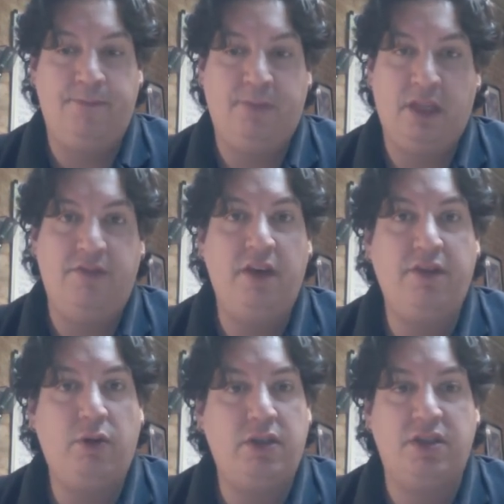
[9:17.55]
if you have
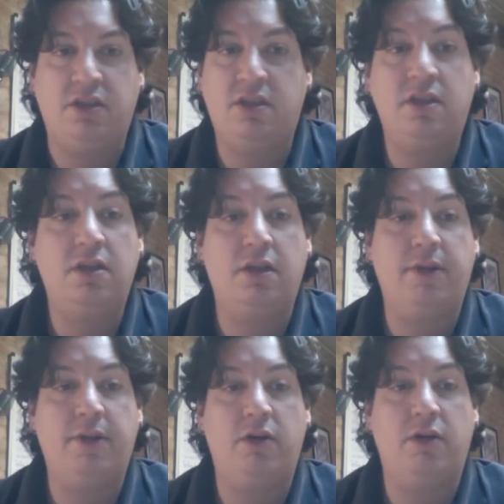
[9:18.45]
any questions, let
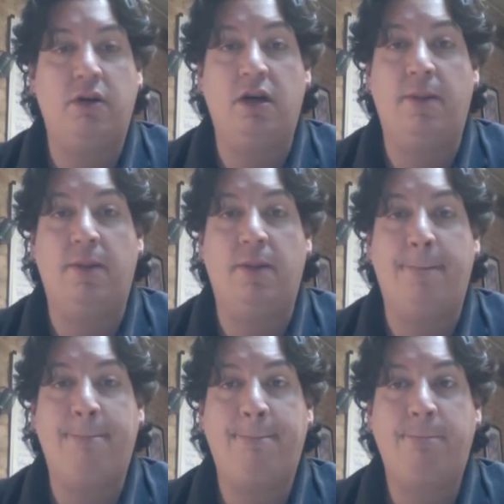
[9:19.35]
me
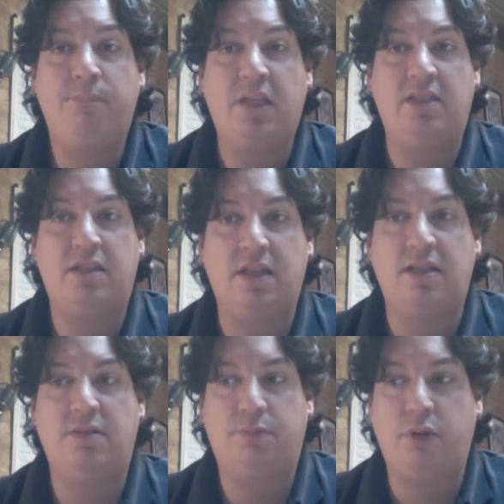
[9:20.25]
know.
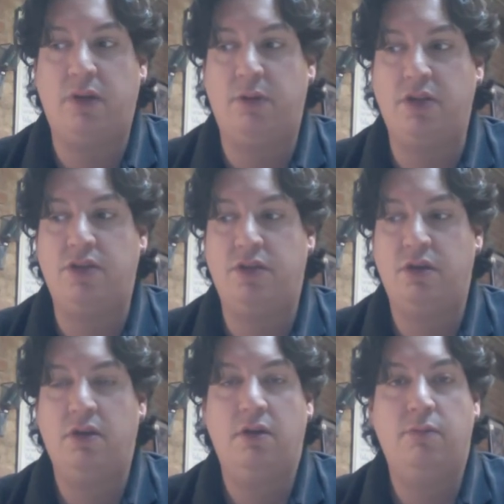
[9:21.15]
That's pretty
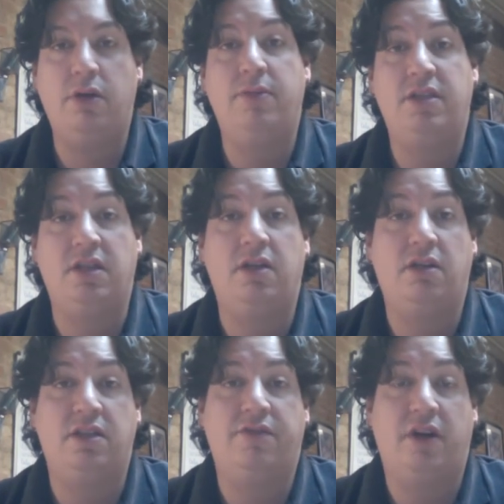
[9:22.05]
much the
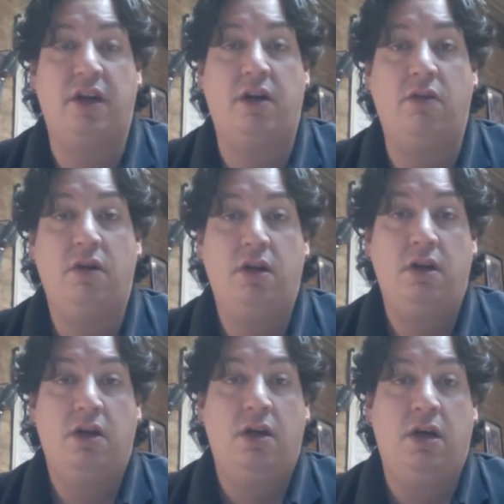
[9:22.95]
deal as of right now.
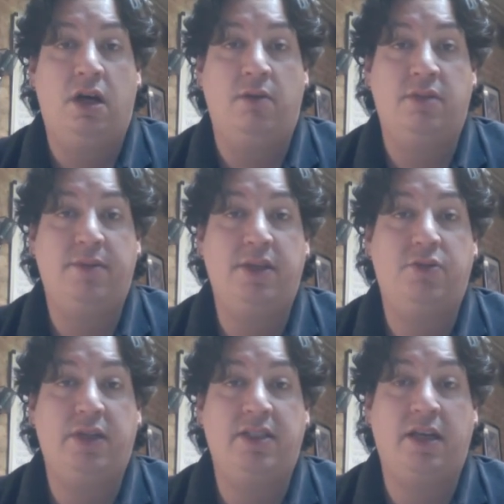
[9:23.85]
Send me a
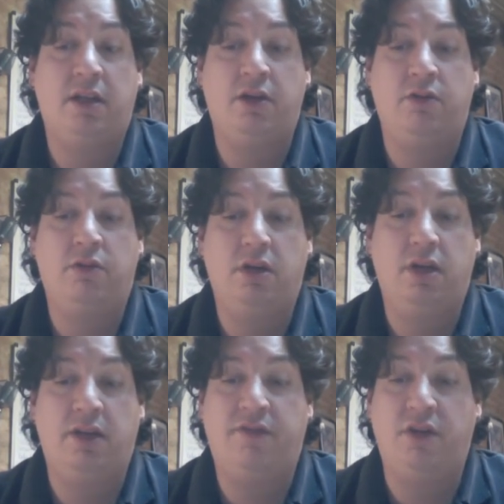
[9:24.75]
tweet, say hello.
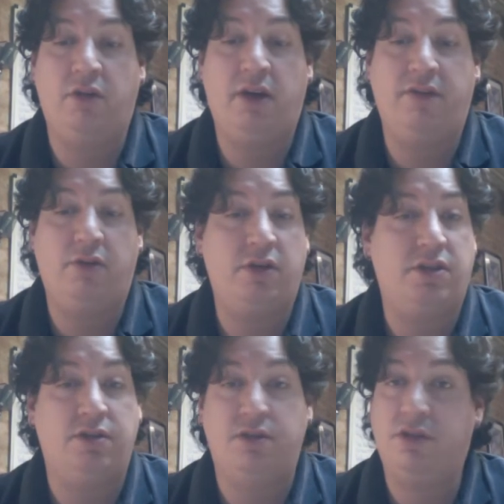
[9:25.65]
If you have any
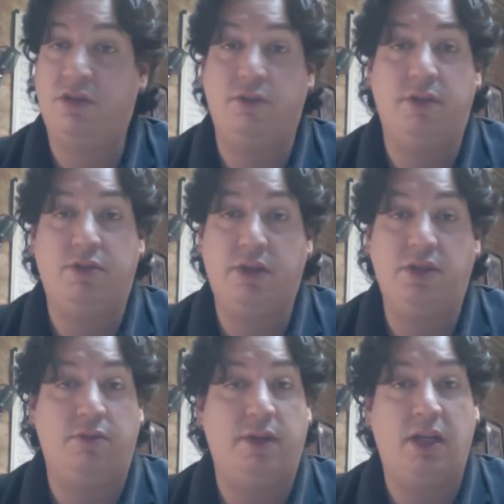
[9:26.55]
questions, shoot me a tweet,
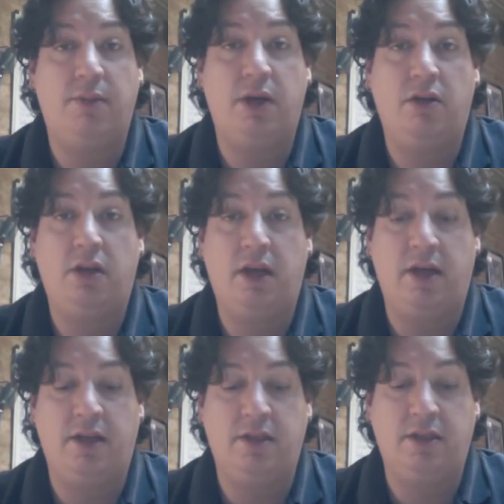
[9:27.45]
shoot me an email,
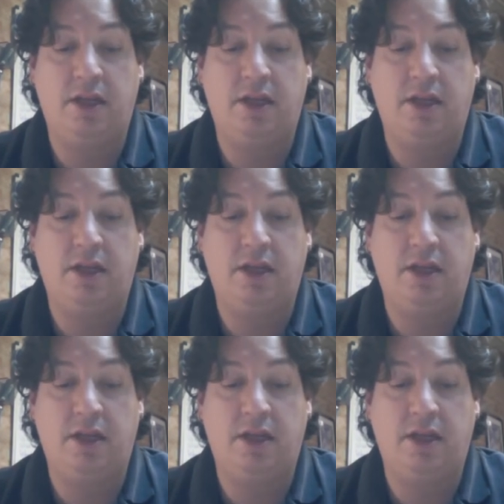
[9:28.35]
and